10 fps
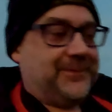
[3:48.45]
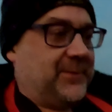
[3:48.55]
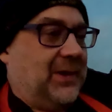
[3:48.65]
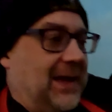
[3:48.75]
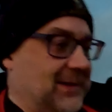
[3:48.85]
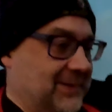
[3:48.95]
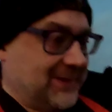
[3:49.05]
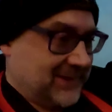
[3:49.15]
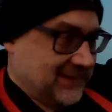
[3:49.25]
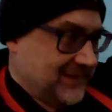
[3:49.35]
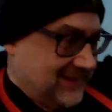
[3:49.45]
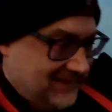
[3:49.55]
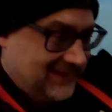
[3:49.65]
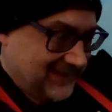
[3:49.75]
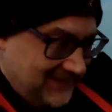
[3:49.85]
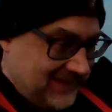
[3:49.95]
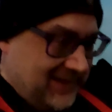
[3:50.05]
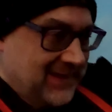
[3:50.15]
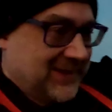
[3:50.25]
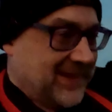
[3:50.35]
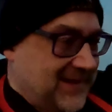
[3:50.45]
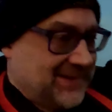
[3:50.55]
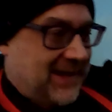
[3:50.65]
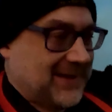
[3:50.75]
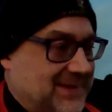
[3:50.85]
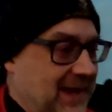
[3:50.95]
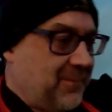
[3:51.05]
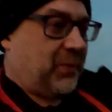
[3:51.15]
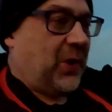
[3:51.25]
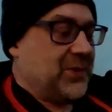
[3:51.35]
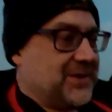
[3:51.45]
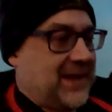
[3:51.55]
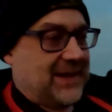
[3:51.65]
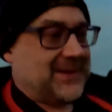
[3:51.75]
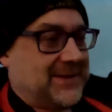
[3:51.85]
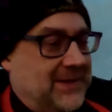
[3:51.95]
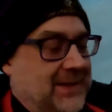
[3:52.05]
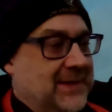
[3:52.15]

Well, the exact same process